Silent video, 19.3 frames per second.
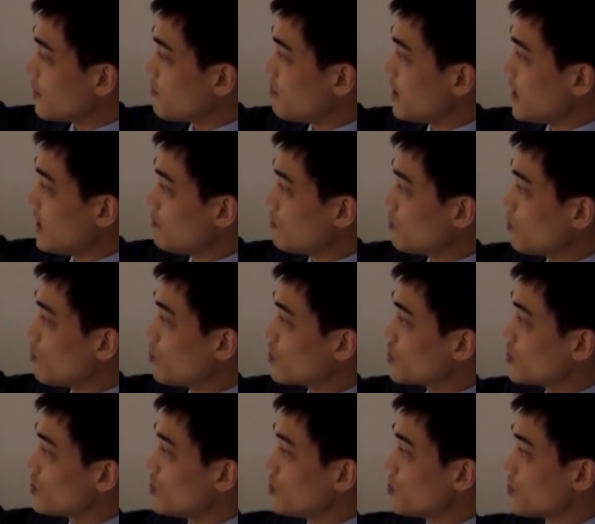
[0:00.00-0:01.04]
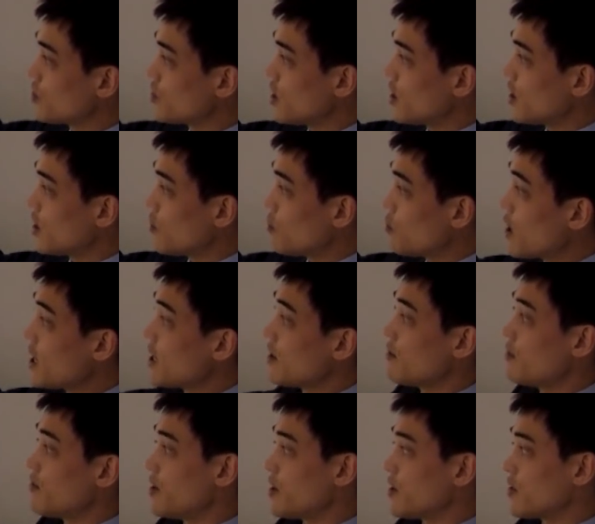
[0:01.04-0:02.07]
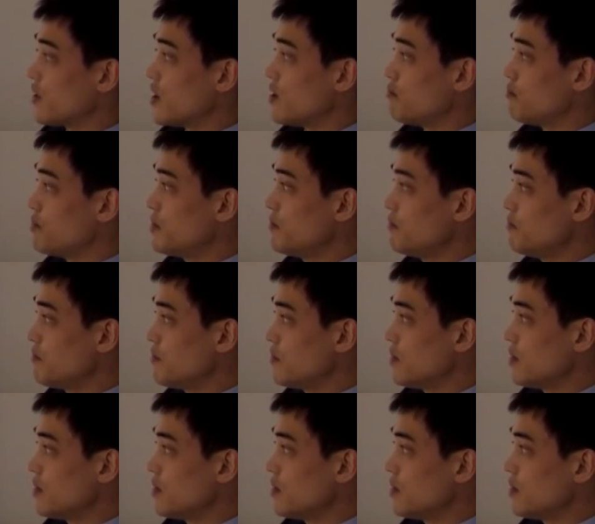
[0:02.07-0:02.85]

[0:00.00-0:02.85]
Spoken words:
beam towards user 1, for example,